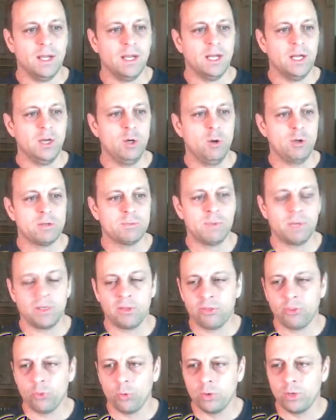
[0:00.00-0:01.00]
who has been a
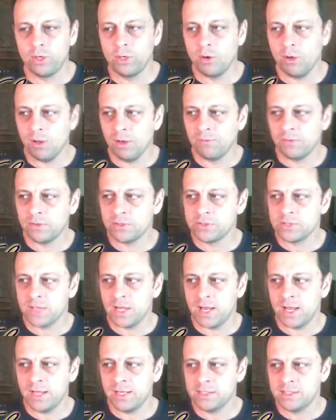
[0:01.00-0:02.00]
thorn in all of our
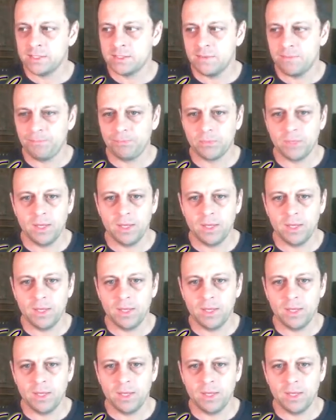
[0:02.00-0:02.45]
sides,